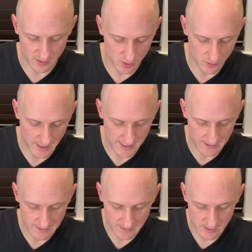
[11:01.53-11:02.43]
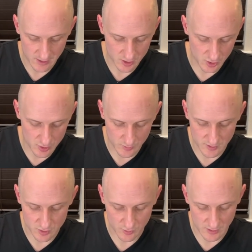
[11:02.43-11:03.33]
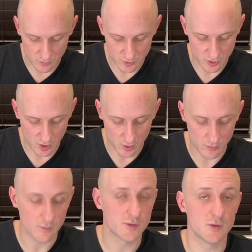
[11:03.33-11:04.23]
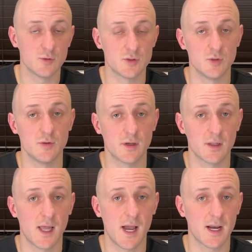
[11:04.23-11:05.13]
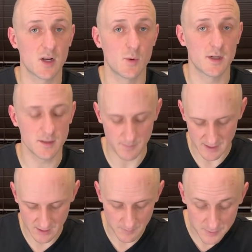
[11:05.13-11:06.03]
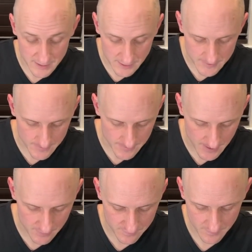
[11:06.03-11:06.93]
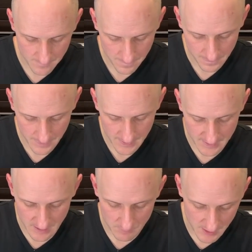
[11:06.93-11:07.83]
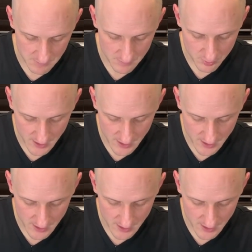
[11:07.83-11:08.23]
low light, choose what the screen will show. Just do the clock. I don't want it to be completely turned off. And then minimum